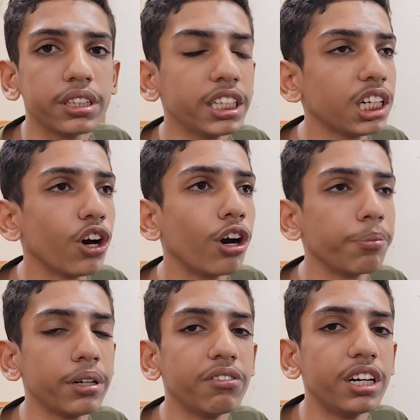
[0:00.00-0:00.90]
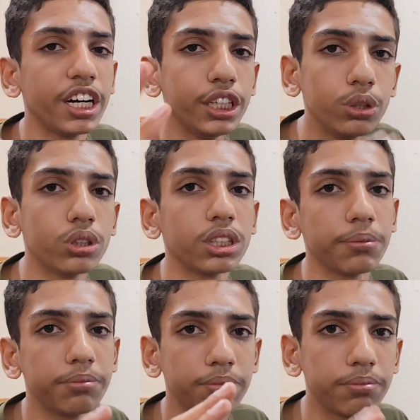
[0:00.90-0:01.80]
then the government will reduce
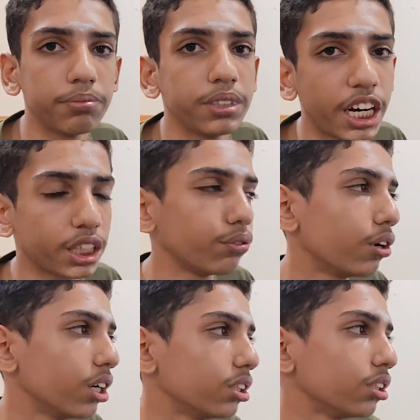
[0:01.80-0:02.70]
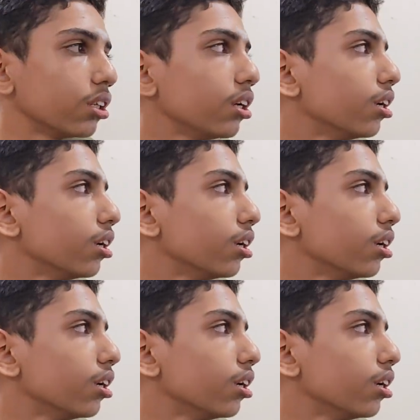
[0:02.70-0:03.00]
some tax for us.